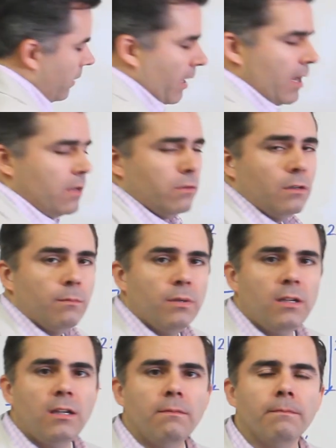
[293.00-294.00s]
A, Unit
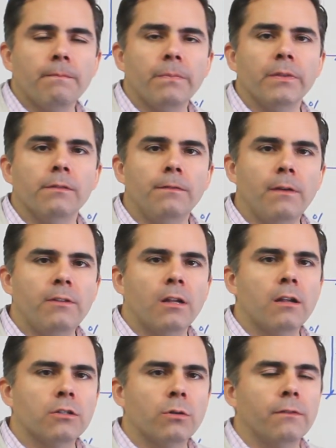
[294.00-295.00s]
B,
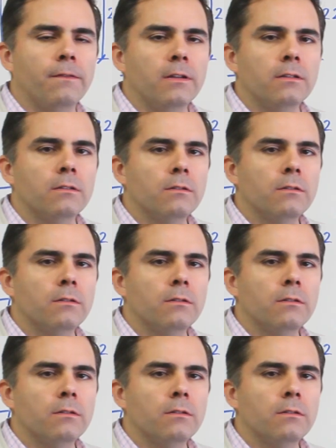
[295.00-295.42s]
1,500 square feet